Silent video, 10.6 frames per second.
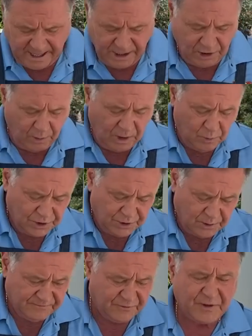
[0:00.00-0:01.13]
You know what we're
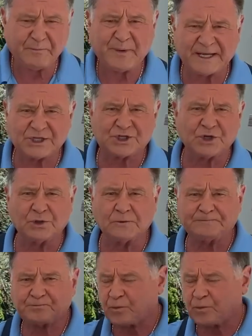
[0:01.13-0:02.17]
doing for the big stew?